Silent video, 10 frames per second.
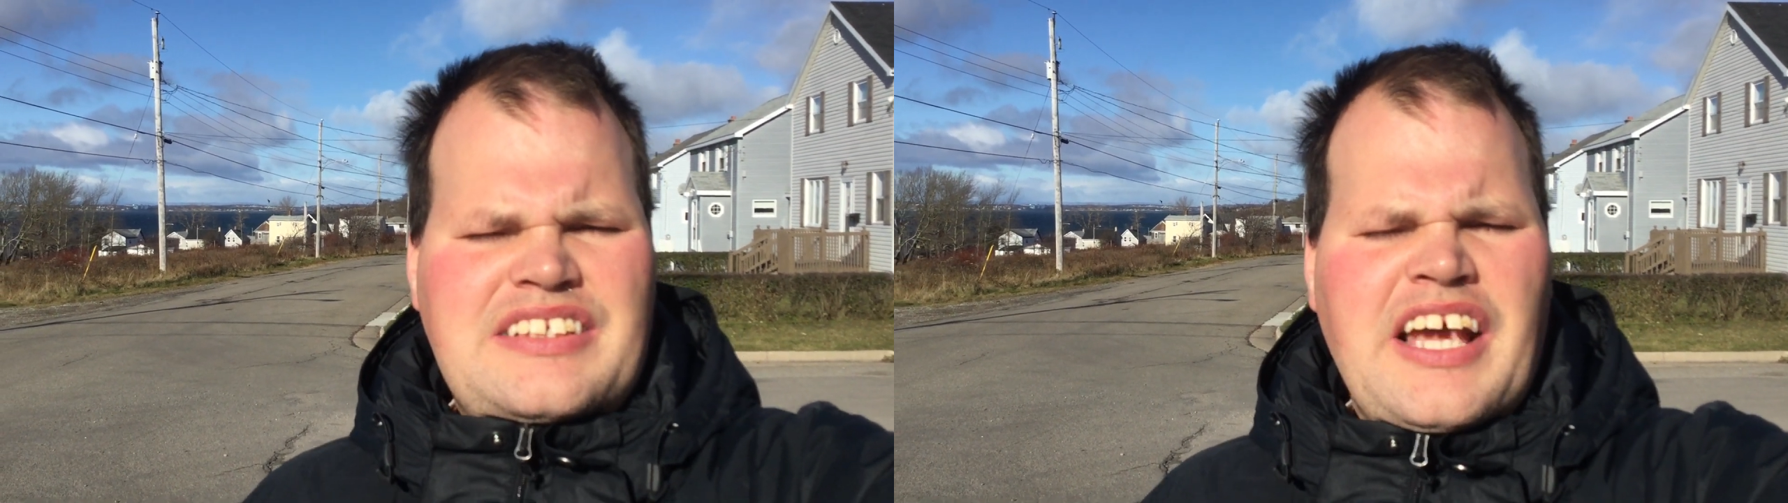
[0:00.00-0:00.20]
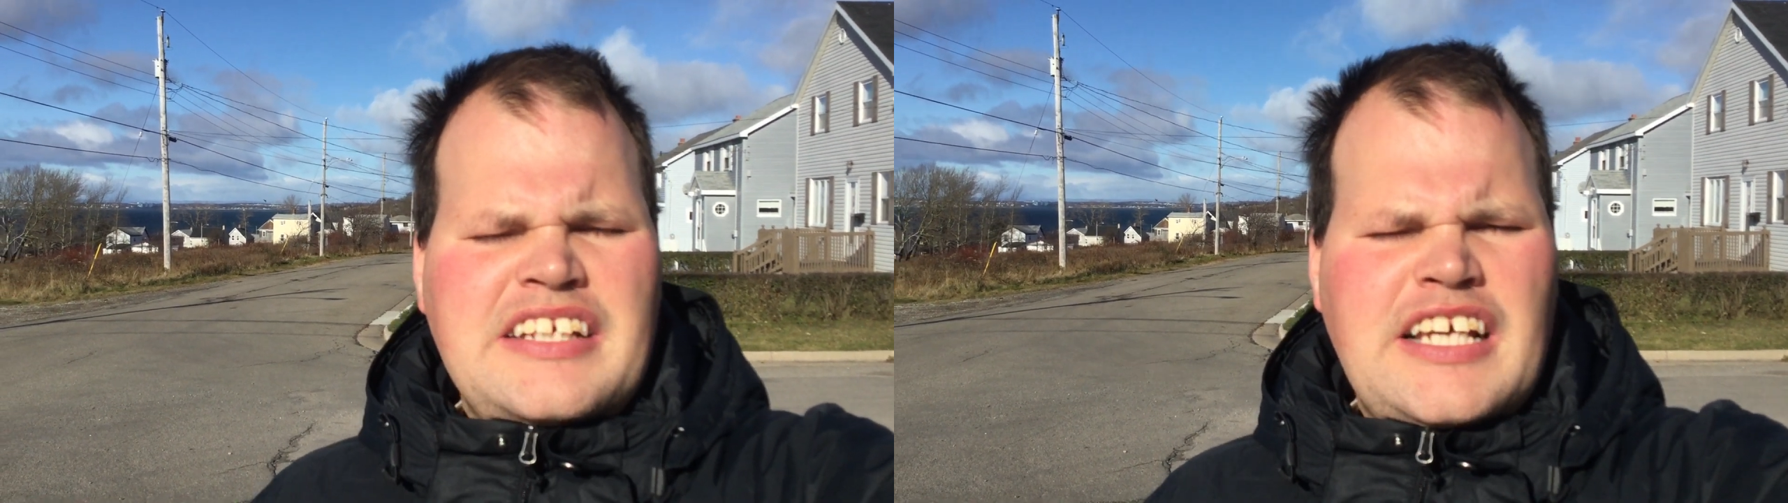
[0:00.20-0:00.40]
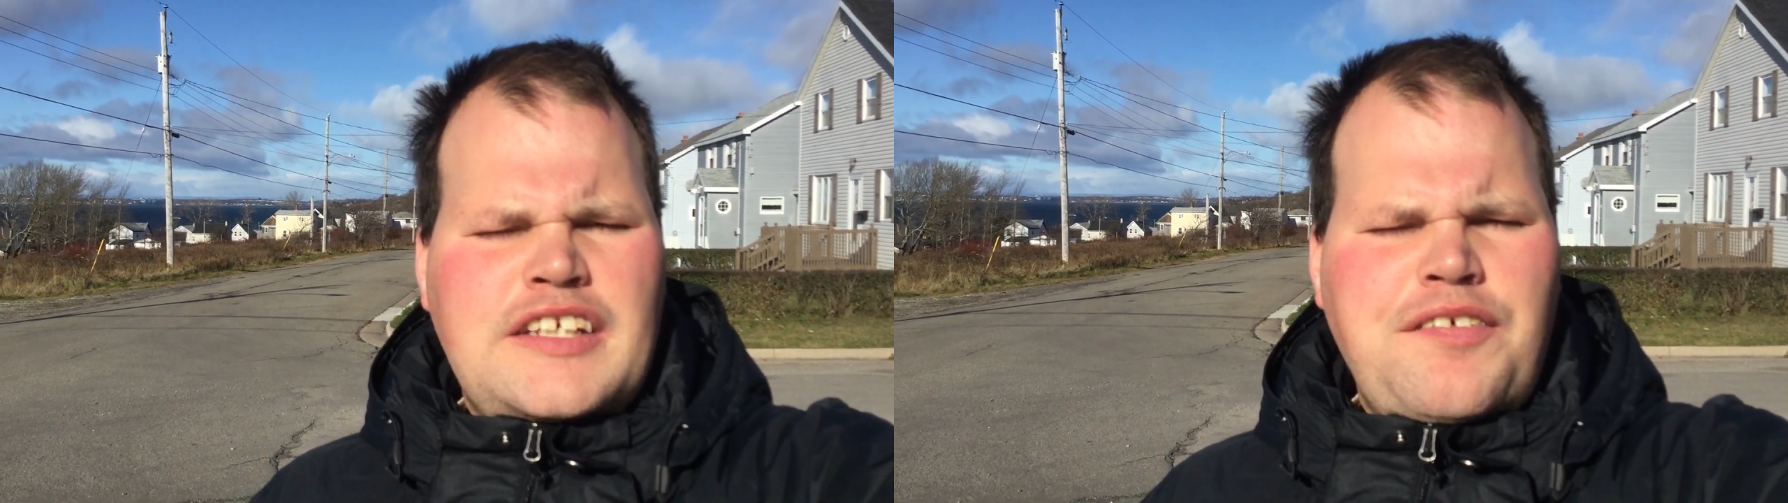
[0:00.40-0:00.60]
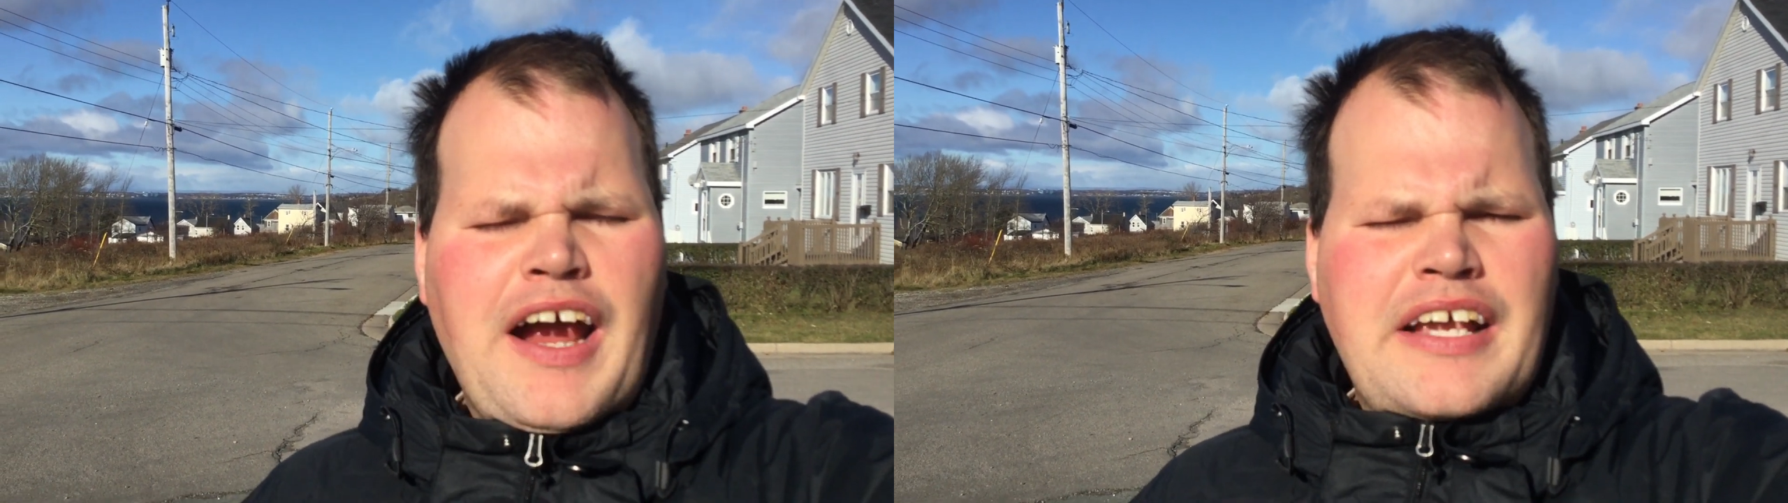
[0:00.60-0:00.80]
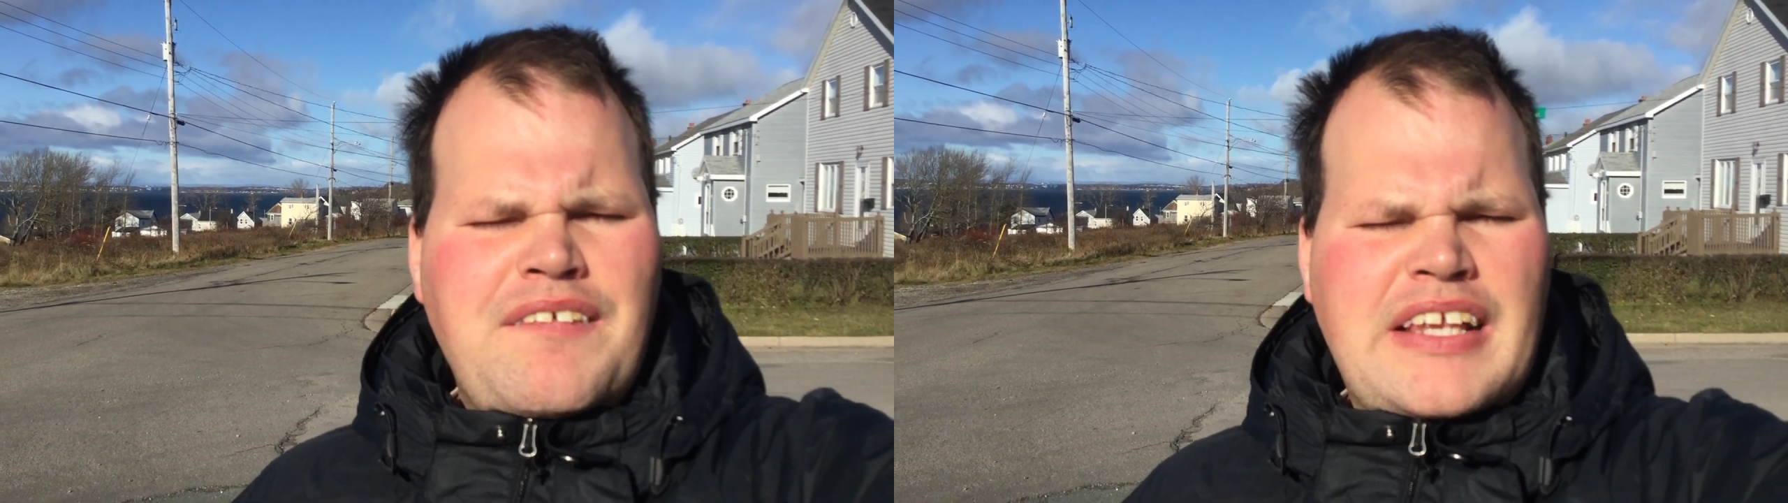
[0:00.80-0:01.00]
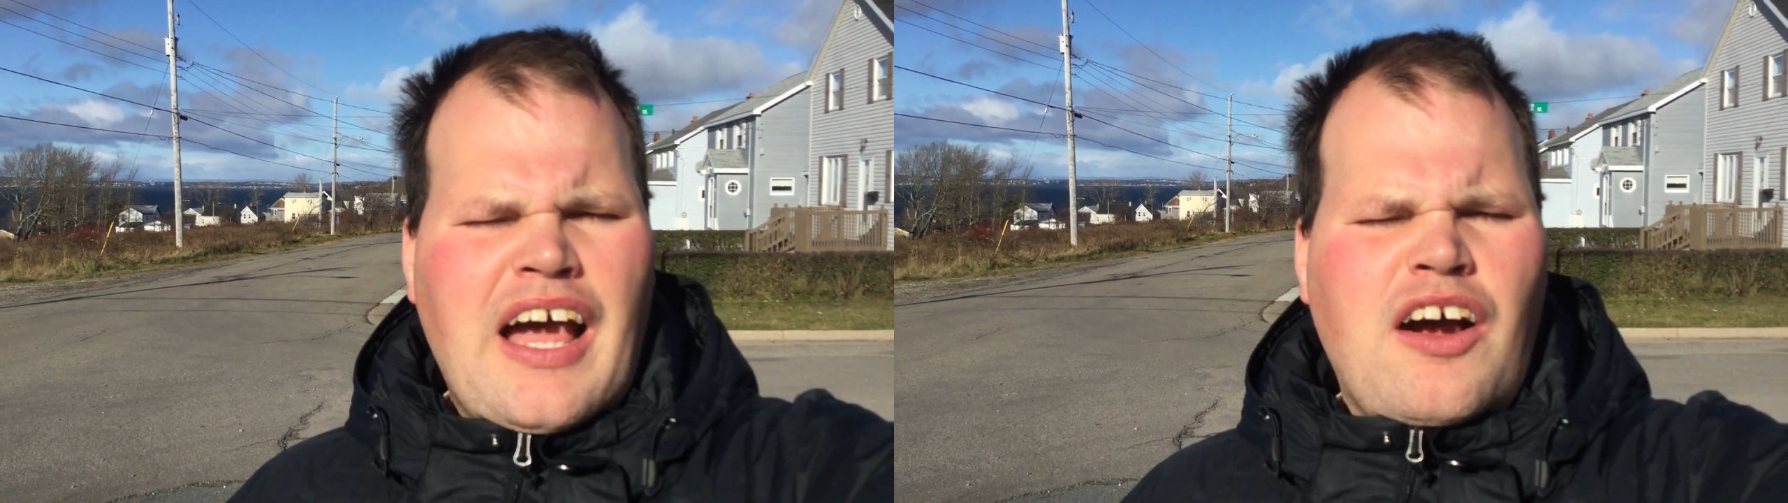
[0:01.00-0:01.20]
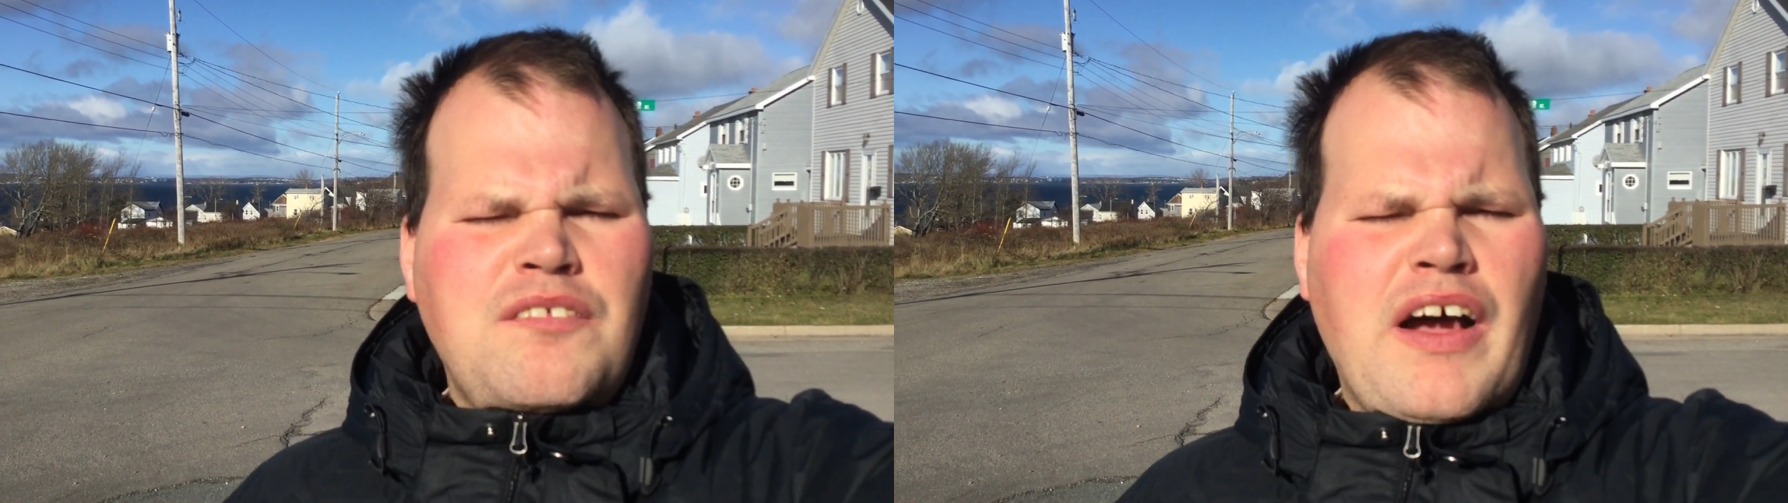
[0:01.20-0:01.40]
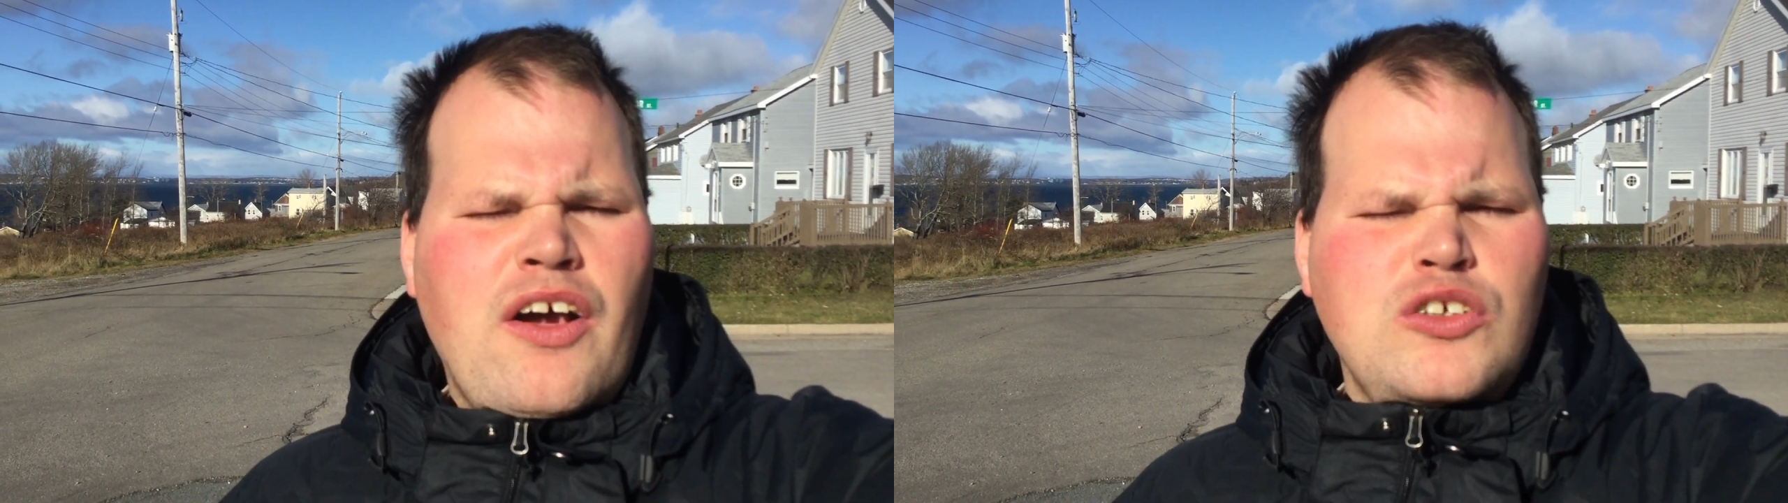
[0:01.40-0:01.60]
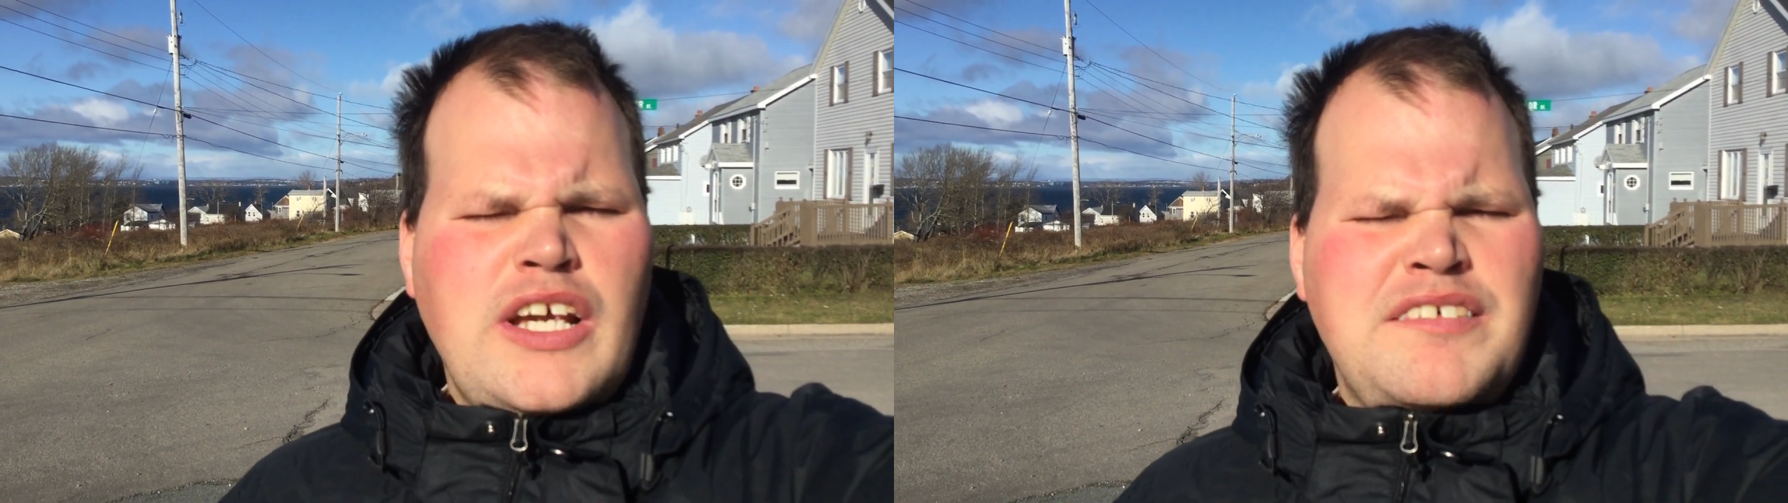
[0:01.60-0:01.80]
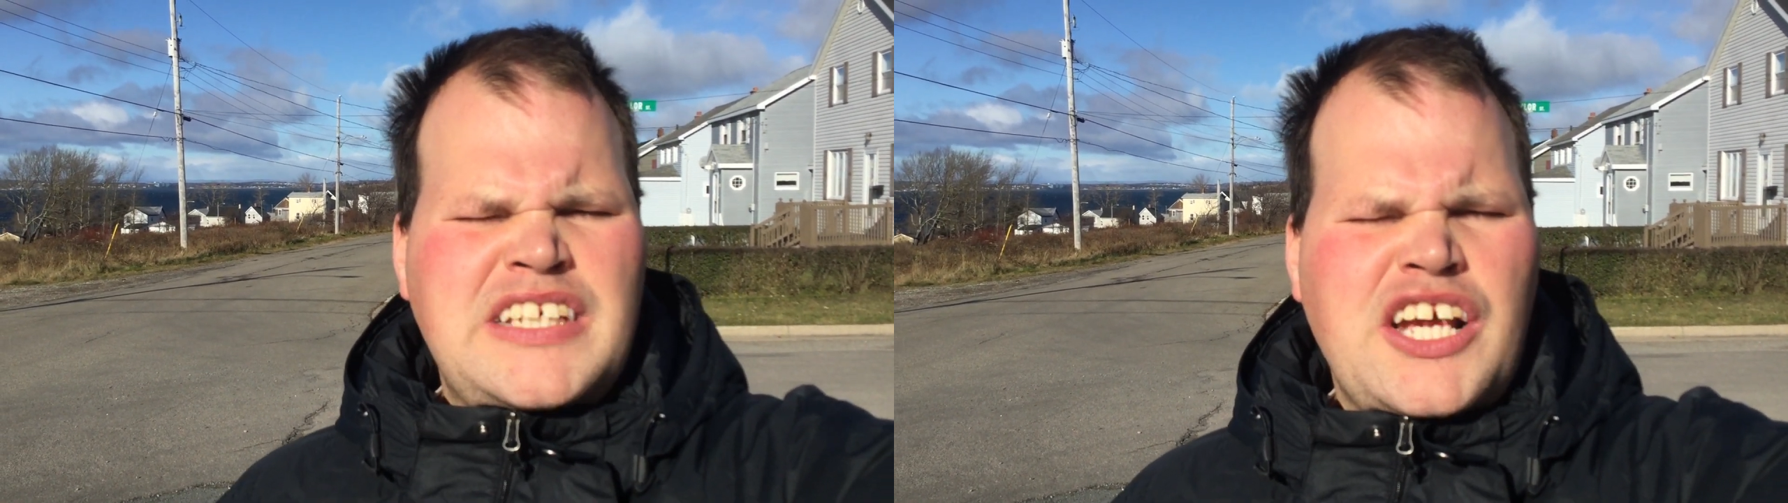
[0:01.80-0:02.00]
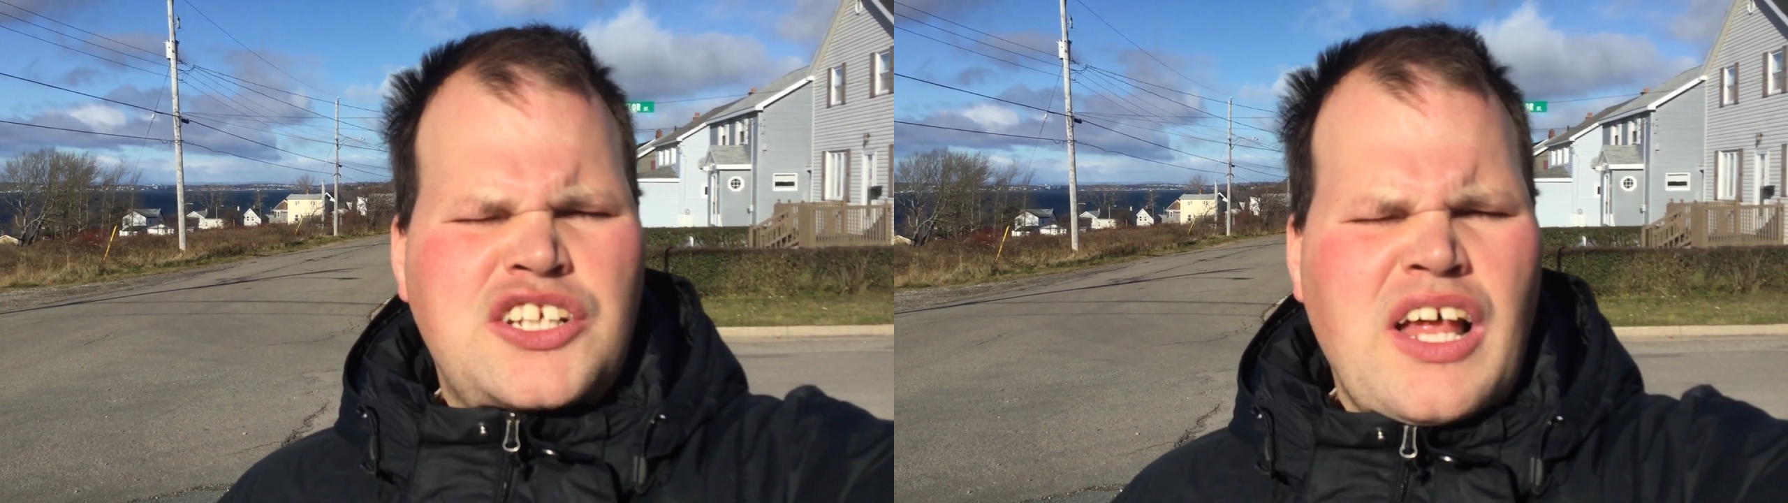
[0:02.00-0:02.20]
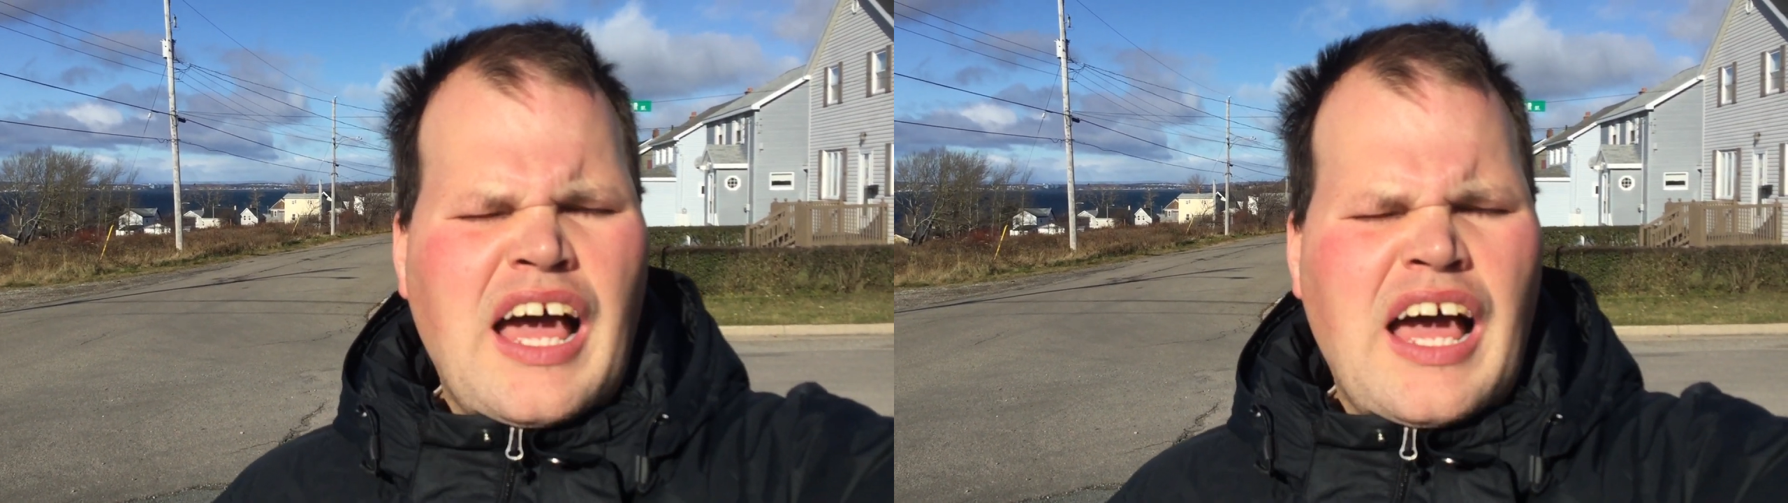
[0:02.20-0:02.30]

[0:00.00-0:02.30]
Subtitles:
This is Frankie McDowell, my own TV station,